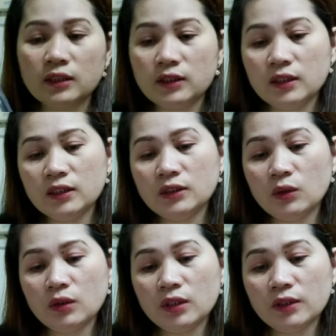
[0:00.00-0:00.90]
This is
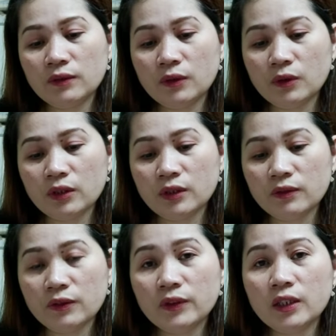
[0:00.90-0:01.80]
only
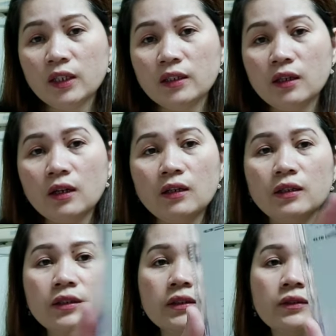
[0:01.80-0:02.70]
for $59.
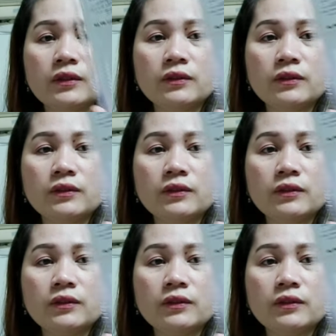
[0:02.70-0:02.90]
$59